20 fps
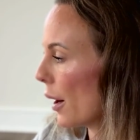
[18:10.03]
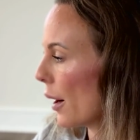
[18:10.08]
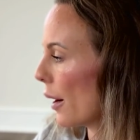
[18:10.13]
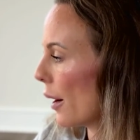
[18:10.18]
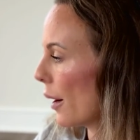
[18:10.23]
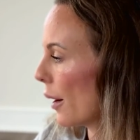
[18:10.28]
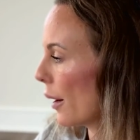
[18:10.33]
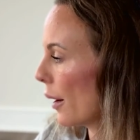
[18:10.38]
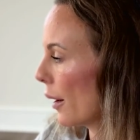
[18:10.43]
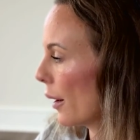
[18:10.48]

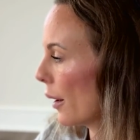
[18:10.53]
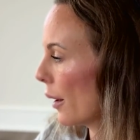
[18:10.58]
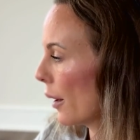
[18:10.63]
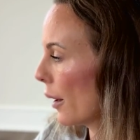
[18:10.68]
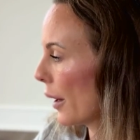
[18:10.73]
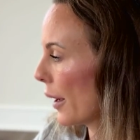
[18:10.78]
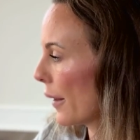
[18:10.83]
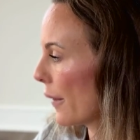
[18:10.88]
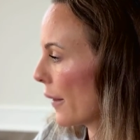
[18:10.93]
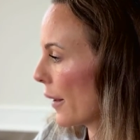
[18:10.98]

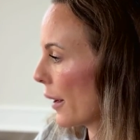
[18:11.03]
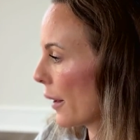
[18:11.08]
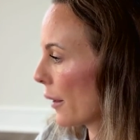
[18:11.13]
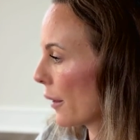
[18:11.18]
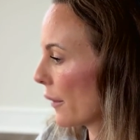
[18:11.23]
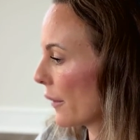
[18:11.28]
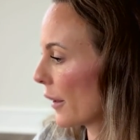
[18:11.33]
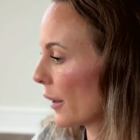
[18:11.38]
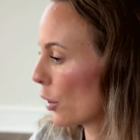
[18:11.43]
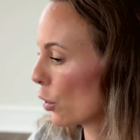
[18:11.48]
And then
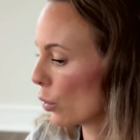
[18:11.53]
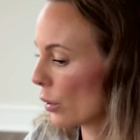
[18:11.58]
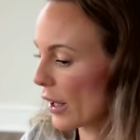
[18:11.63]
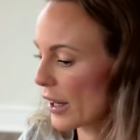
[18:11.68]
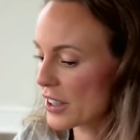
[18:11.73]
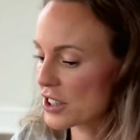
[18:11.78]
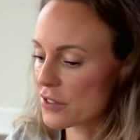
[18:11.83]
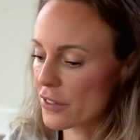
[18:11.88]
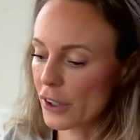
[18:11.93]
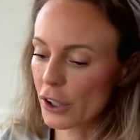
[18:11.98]
they don't
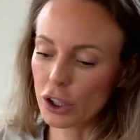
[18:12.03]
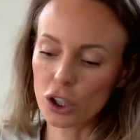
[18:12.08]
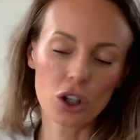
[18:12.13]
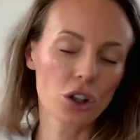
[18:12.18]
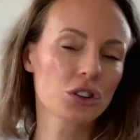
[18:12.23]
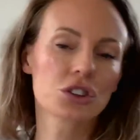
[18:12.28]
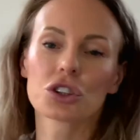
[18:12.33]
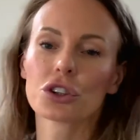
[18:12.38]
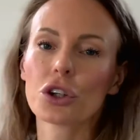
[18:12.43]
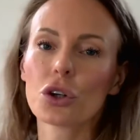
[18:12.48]
last very long.
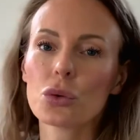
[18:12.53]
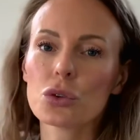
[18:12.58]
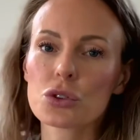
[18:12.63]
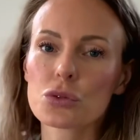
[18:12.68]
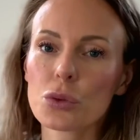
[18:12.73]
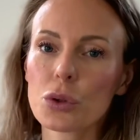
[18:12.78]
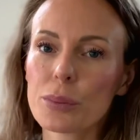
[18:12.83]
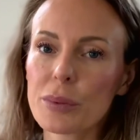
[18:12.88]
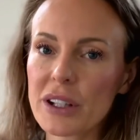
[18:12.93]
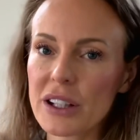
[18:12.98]
So those
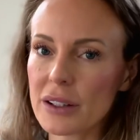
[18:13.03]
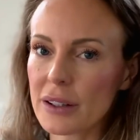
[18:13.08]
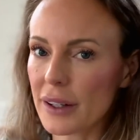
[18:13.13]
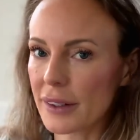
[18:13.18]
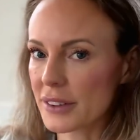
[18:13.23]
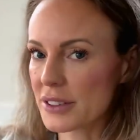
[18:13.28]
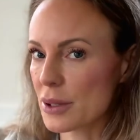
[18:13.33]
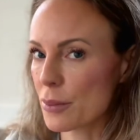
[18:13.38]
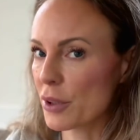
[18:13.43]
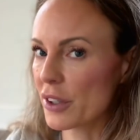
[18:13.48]
would be like
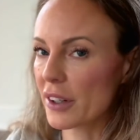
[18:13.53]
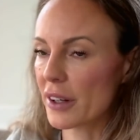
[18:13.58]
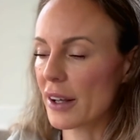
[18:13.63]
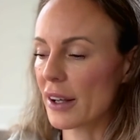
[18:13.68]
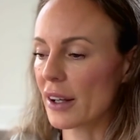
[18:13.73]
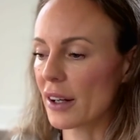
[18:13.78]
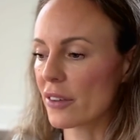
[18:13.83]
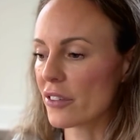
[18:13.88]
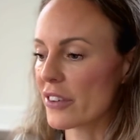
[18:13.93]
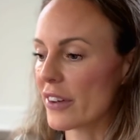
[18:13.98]
some of the
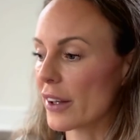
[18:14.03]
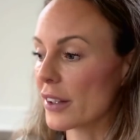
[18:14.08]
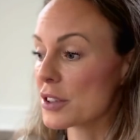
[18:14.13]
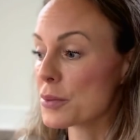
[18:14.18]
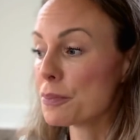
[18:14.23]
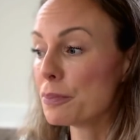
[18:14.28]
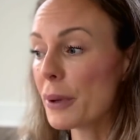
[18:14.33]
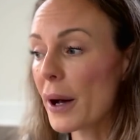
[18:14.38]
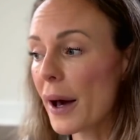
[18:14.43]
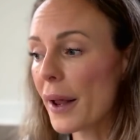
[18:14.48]
negative things.
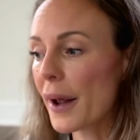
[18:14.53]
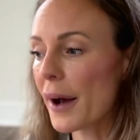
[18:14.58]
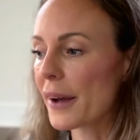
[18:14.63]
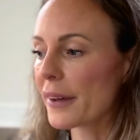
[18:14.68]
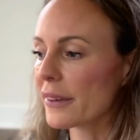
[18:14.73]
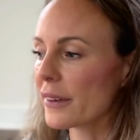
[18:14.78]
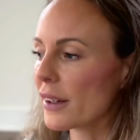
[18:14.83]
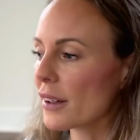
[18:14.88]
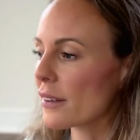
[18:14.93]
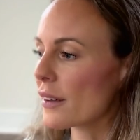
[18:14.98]
But I
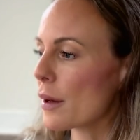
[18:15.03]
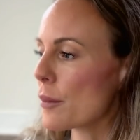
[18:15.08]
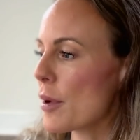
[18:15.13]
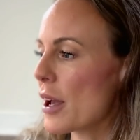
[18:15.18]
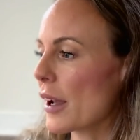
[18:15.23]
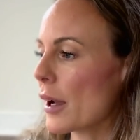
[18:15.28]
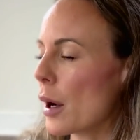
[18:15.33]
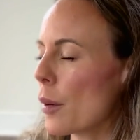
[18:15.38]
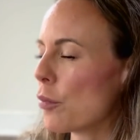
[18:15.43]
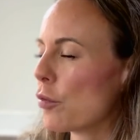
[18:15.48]
think they
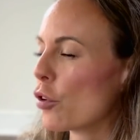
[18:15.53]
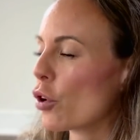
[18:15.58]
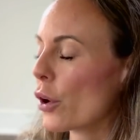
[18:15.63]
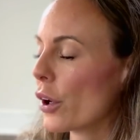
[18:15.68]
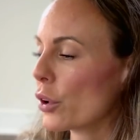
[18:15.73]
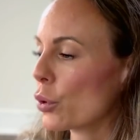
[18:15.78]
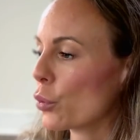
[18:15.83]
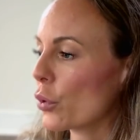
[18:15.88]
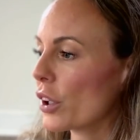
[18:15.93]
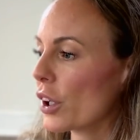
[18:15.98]
make up for
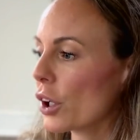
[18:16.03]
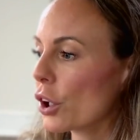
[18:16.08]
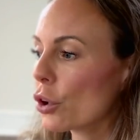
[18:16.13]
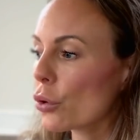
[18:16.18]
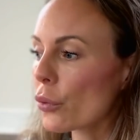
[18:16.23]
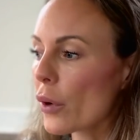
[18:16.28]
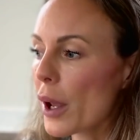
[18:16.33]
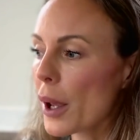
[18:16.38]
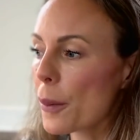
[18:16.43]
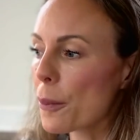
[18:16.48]
it with the
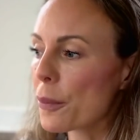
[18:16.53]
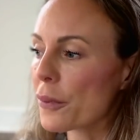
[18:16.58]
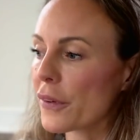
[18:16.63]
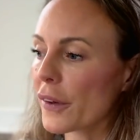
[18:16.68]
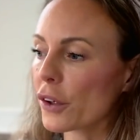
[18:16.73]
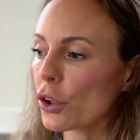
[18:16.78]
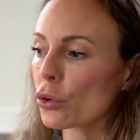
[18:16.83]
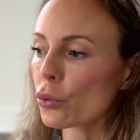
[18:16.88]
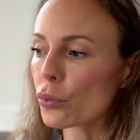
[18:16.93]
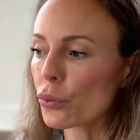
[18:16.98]
grip, the
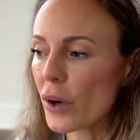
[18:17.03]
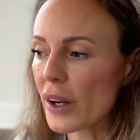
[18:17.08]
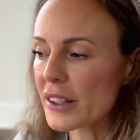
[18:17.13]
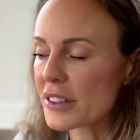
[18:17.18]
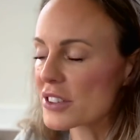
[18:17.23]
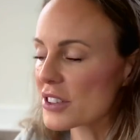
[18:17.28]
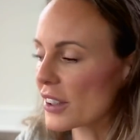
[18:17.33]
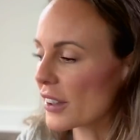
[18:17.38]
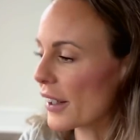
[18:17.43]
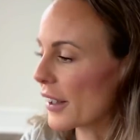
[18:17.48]
great
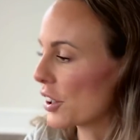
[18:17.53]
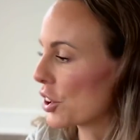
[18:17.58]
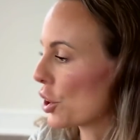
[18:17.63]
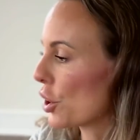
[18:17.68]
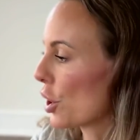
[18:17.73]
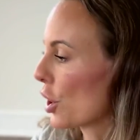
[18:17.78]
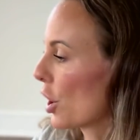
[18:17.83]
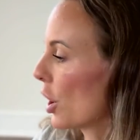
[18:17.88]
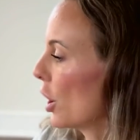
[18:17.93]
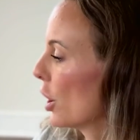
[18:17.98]
selection
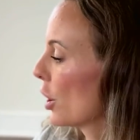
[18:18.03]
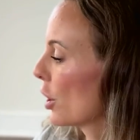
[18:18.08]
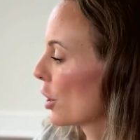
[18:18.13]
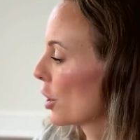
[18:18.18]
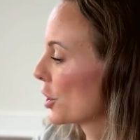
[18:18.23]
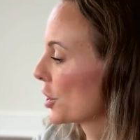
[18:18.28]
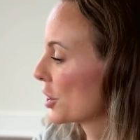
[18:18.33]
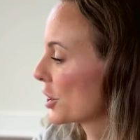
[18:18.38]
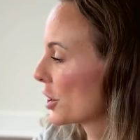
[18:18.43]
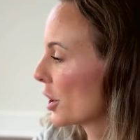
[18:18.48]
of
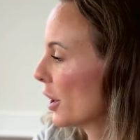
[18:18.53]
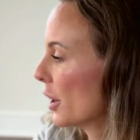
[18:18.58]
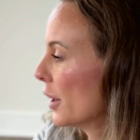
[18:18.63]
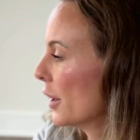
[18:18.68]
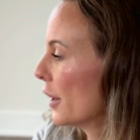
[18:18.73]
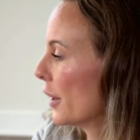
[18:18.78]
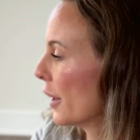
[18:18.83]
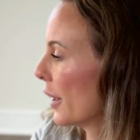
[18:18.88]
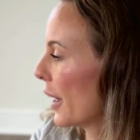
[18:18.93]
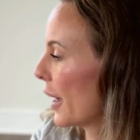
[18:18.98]
colors
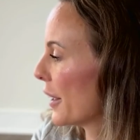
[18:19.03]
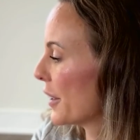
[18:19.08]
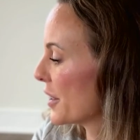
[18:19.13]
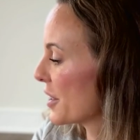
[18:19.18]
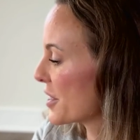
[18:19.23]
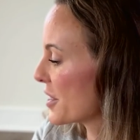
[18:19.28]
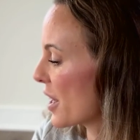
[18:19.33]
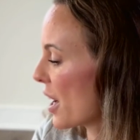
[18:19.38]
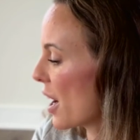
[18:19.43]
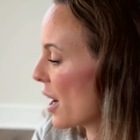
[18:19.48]
and
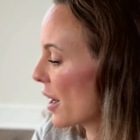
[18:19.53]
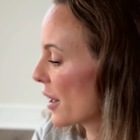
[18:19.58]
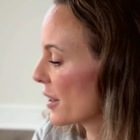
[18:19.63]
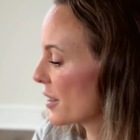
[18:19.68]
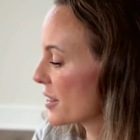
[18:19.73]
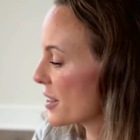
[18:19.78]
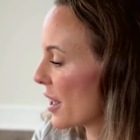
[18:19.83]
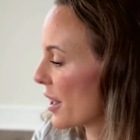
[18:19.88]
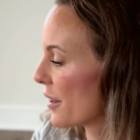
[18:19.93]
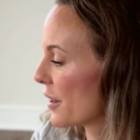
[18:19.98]

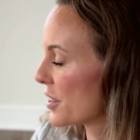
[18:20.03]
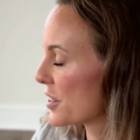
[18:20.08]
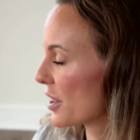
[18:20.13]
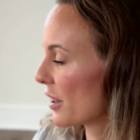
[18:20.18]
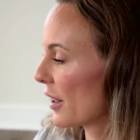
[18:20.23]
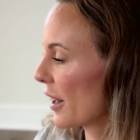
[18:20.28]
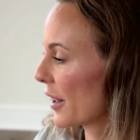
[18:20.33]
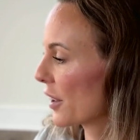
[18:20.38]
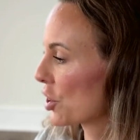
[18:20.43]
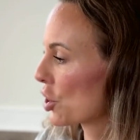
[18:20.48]
designs, and the
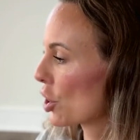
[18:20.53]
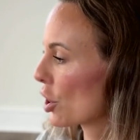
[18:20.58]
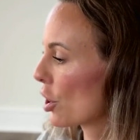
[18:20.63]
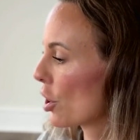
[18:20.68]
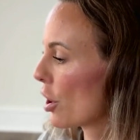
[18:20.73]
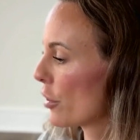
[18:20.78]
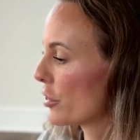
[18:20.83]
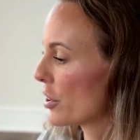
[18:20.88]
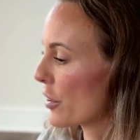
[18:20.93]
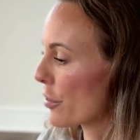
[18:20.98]
selection
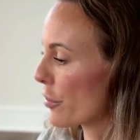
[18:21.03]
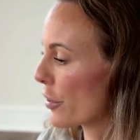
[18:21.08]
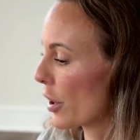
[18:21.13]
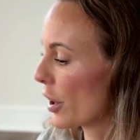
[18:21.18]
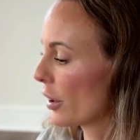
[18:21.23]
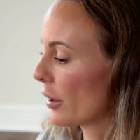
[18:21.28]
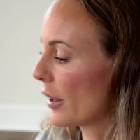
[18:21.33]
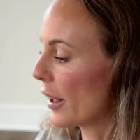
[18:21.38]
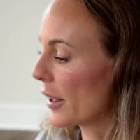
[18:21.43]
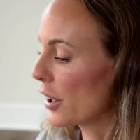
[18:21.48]
of
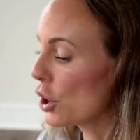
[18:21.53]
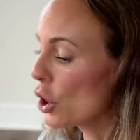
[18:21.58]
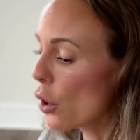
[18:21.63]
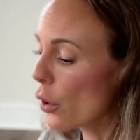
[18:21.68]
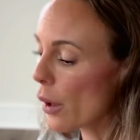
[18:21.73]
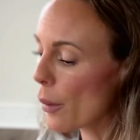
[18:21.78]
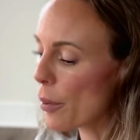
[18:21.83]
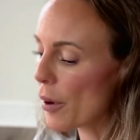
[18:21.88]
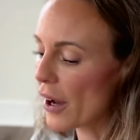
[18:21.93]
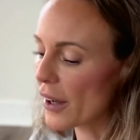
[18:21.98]
different like
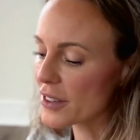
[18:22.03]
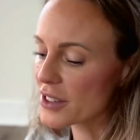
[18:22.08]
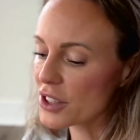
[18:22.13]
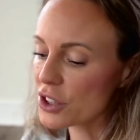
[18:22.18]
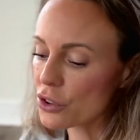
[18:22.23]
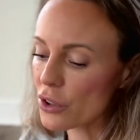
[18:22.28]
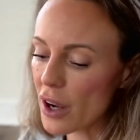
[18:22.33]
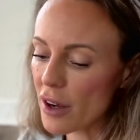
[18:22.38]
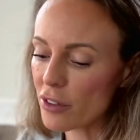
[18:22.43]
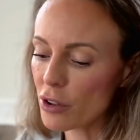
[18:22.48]
yoga pads and
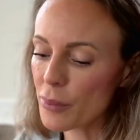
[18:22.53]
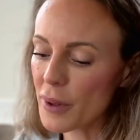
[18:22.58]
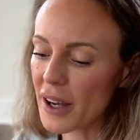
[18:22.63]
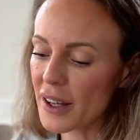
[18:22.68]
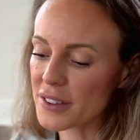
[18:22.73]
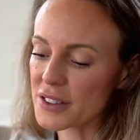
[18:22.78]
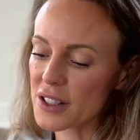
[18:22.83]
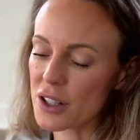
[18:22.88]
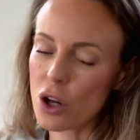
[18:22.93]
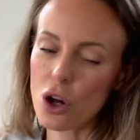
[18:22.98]
travel
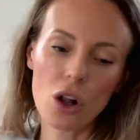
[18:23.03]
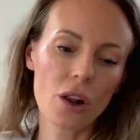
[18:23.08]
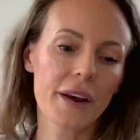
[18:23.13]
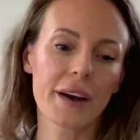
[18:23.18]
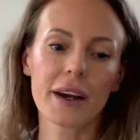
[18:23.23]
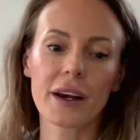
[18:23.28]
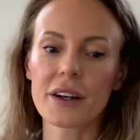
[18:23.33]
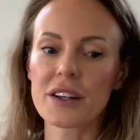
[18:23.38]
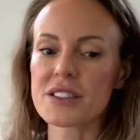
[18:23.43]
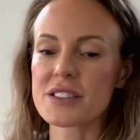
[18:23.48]
mats and all that
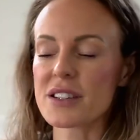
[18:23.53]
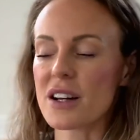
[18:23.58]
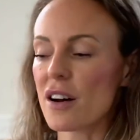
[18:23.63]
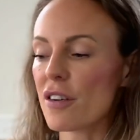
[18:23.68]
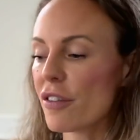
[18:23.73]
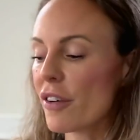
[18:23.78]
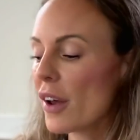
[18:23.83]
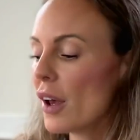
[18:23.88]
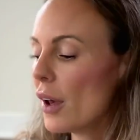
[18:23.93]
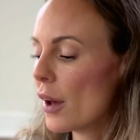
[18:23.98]
kind of stuff.